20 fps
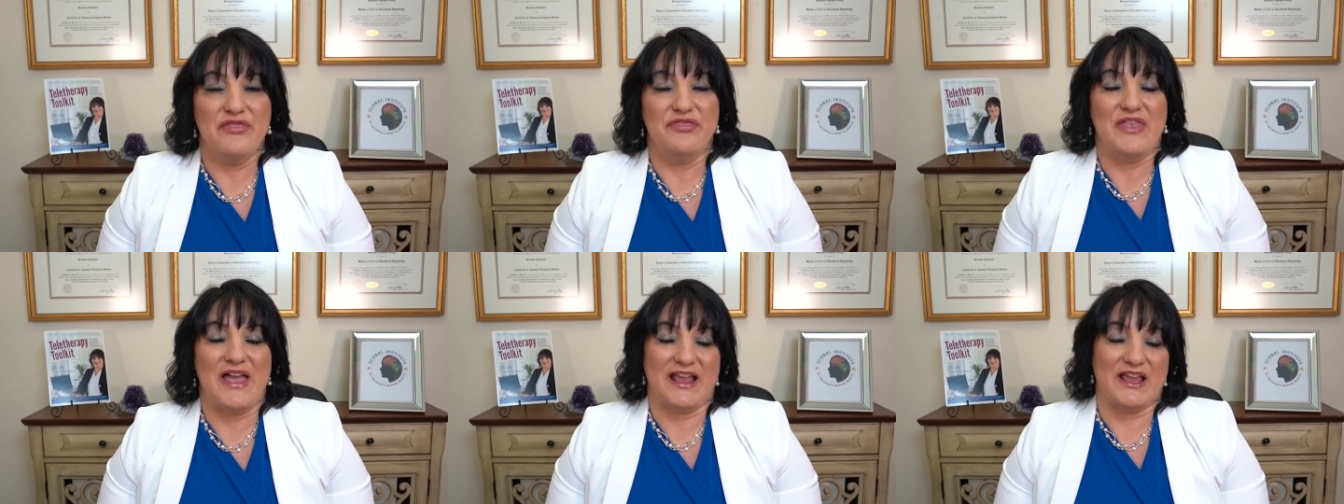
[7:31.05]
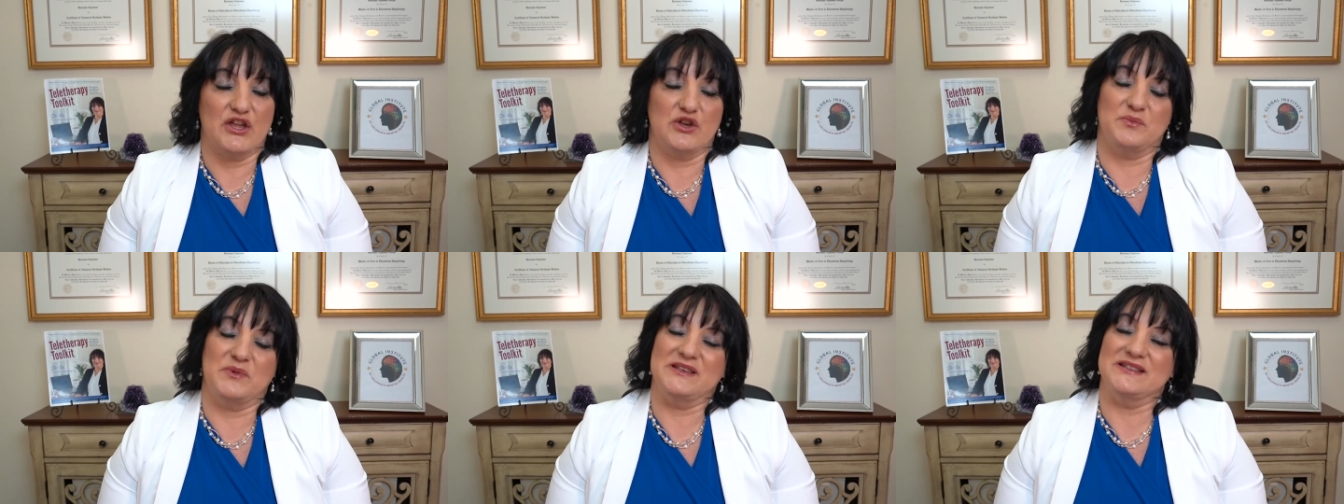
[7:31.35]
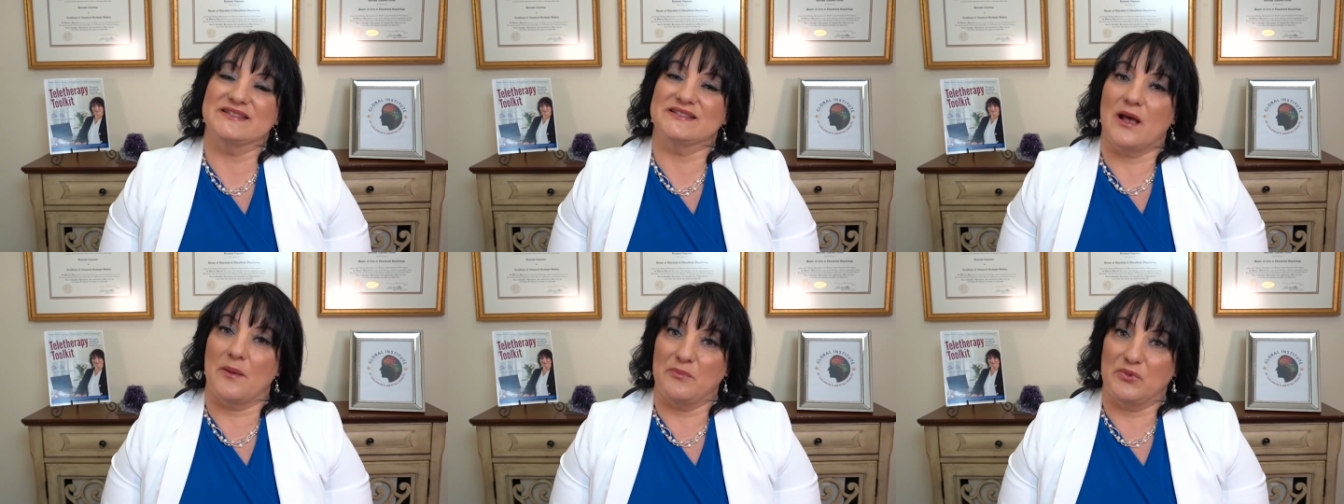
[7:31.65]
that could be
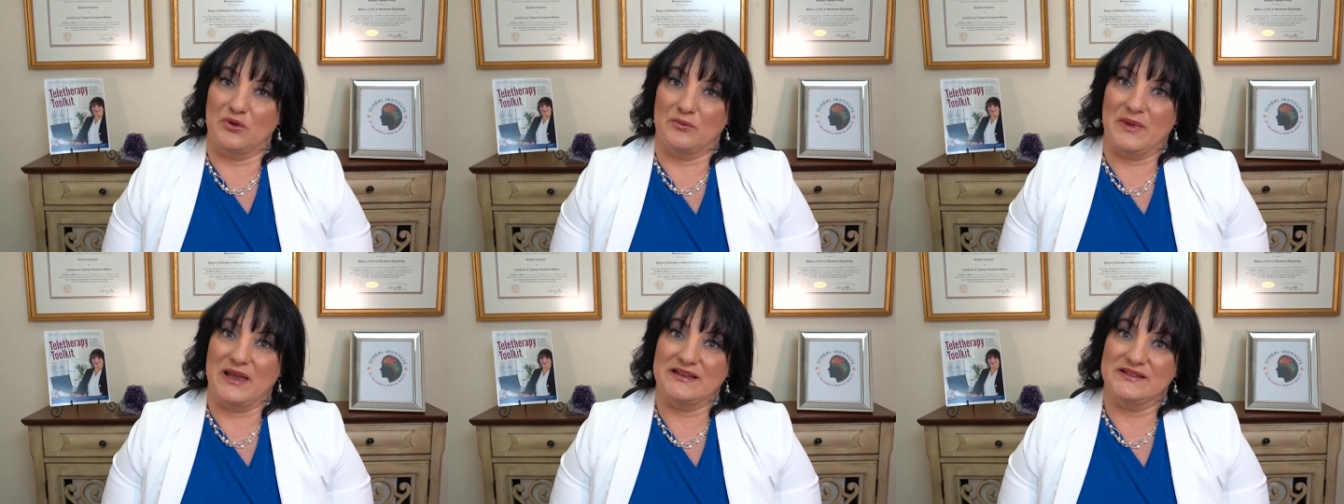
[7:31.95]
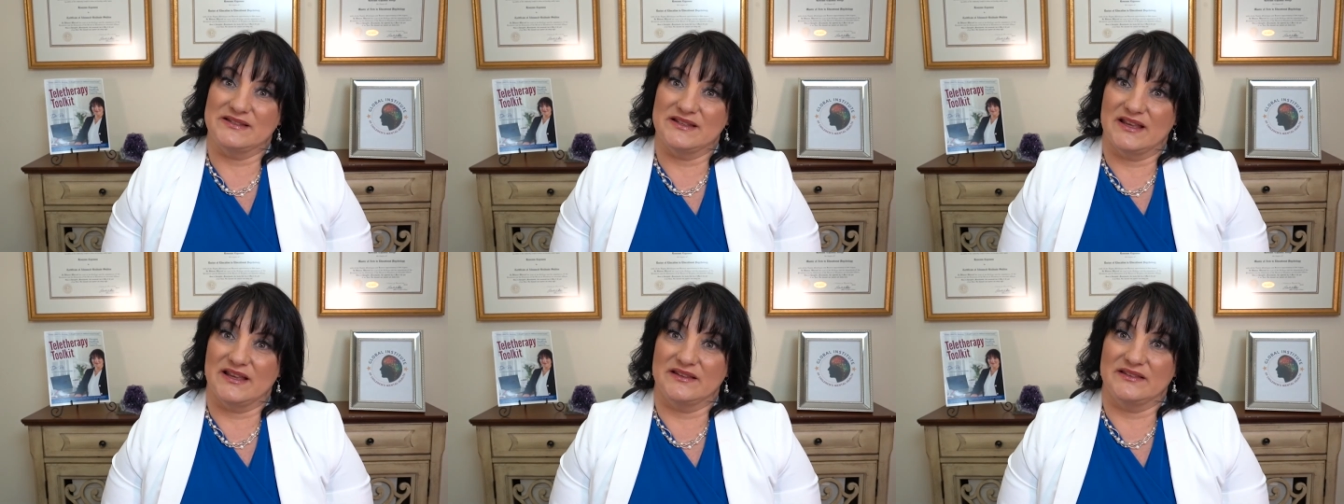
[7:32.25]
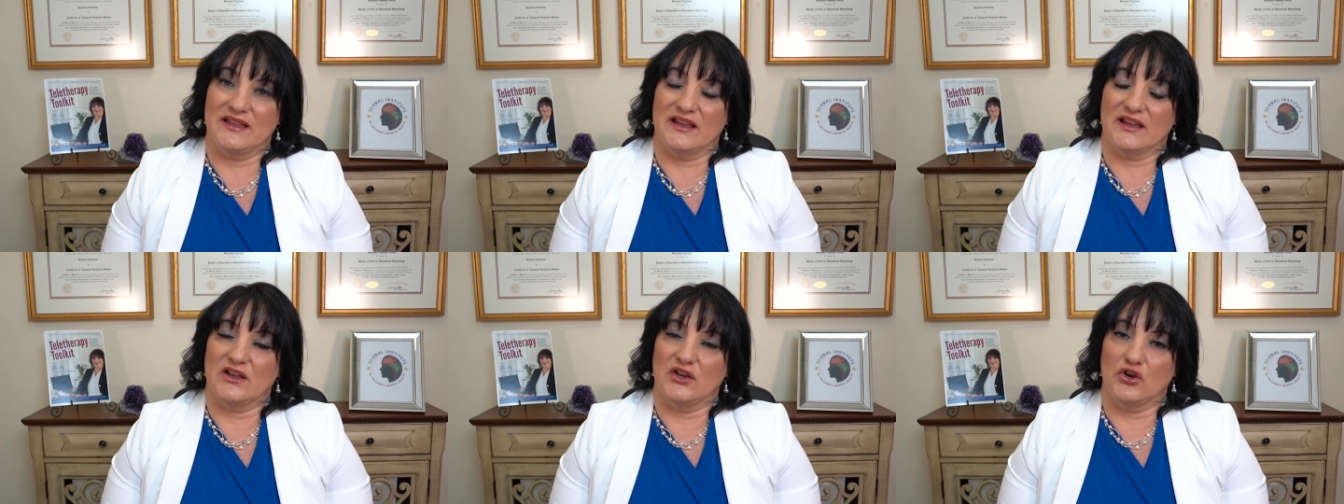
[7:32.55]
supplemented,
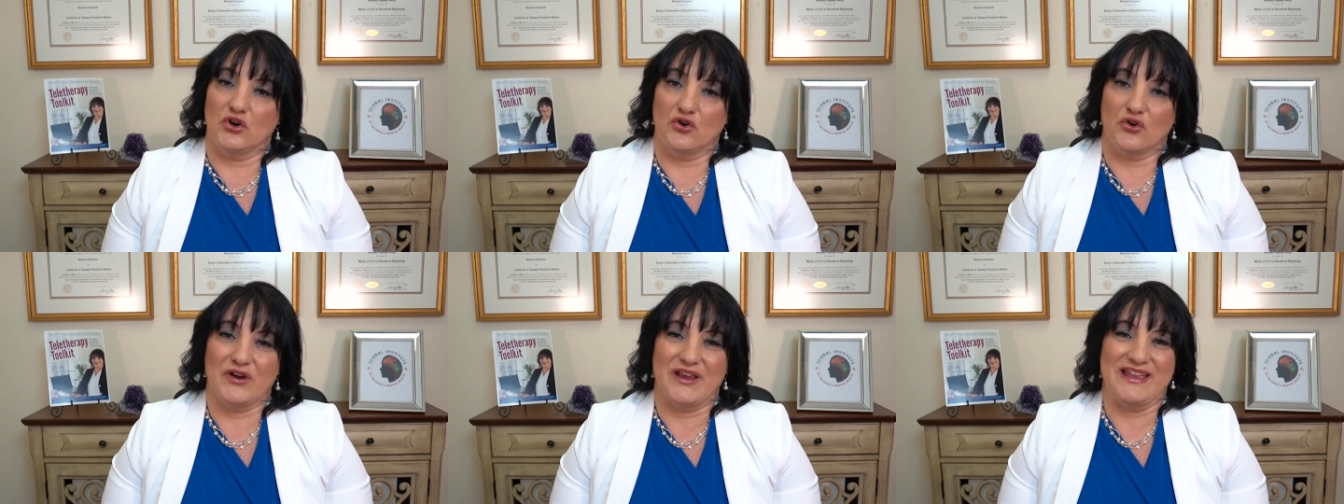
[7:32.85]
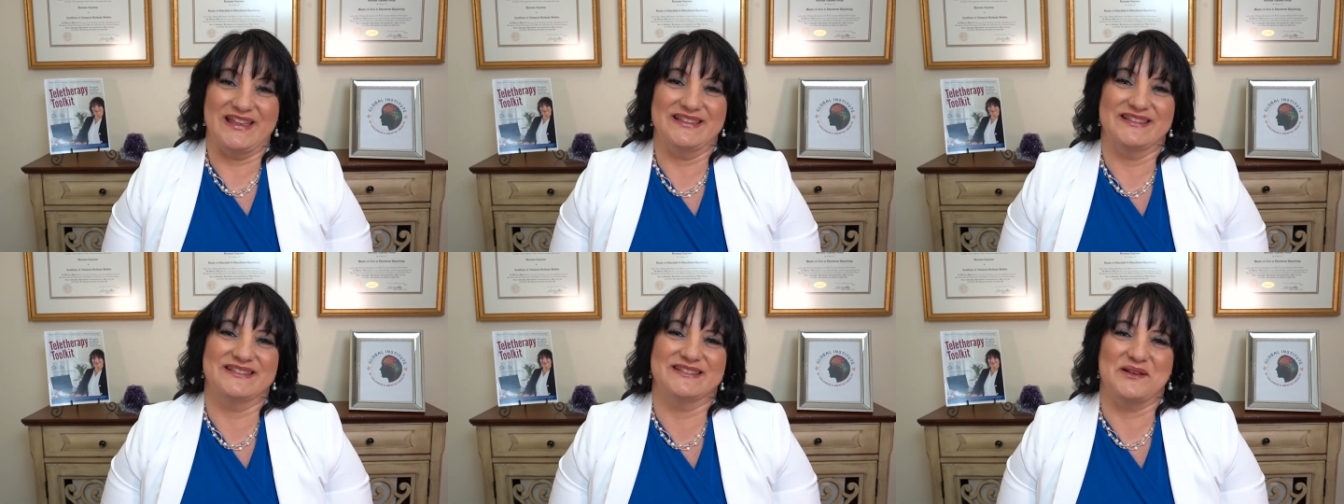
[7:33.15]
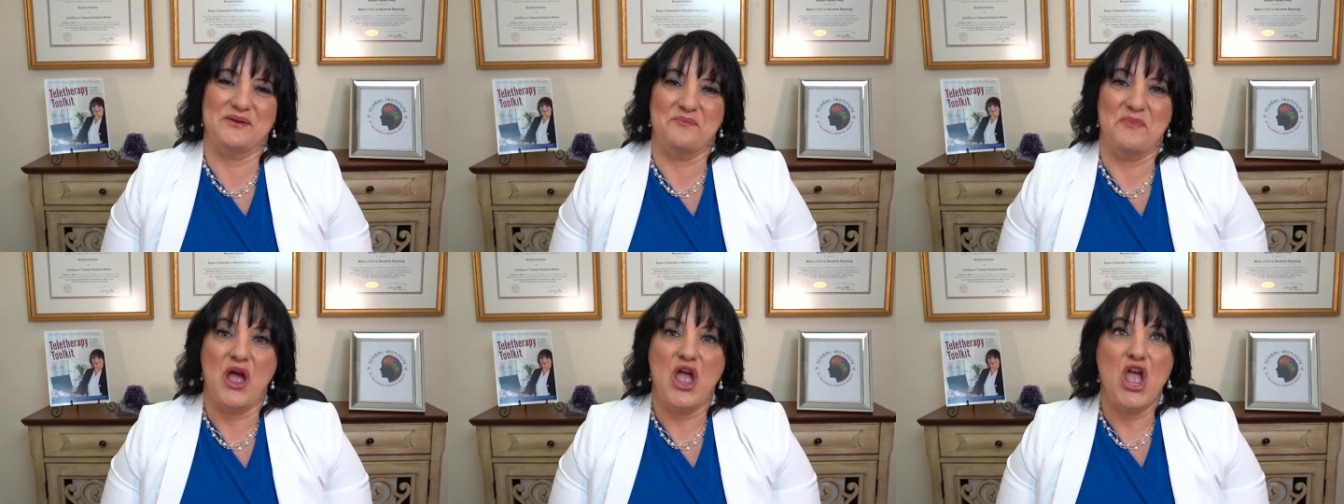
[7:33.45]
that could create
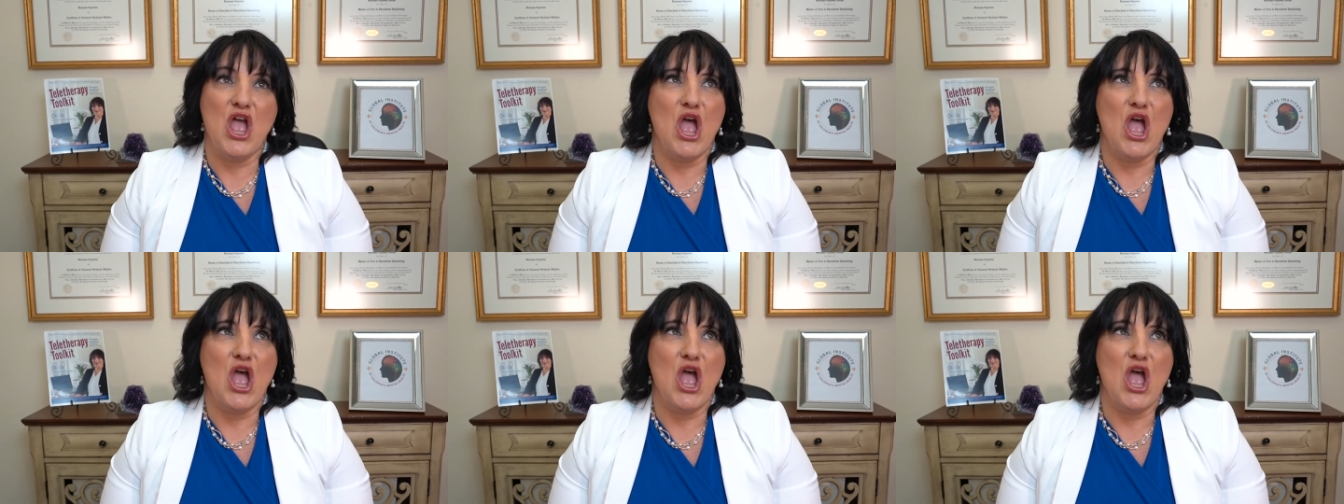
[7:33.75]
some